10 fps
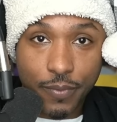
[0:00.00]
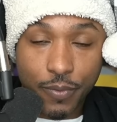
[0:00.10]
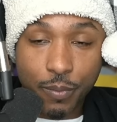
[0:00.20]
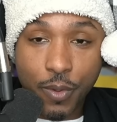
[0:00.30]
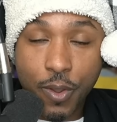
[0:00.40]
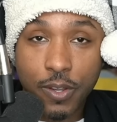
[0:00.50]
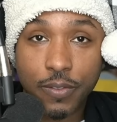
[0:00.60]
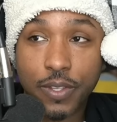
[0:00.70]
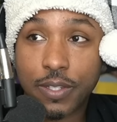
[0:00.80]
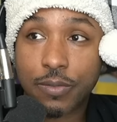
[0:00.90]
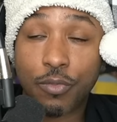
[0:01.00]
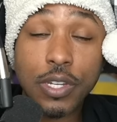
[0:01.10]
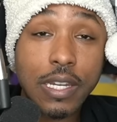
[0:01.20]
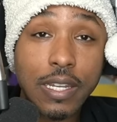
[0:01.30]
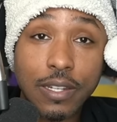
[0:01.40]
from all of this
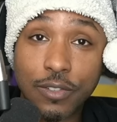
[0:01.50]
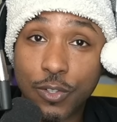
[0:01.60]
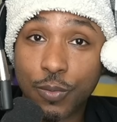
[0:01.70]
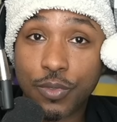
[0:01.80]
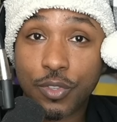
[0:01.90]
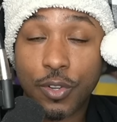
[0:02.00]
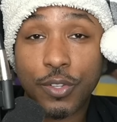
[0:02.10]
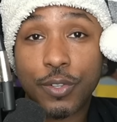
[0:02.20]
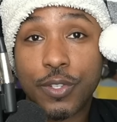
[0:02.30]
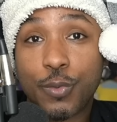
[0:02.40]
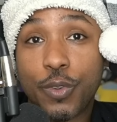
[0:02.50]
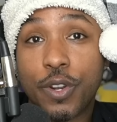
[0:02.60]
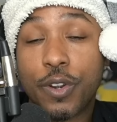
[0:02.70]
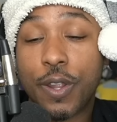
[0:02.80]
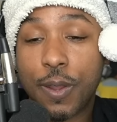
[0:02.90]
reading and doom scrolling on Twitter.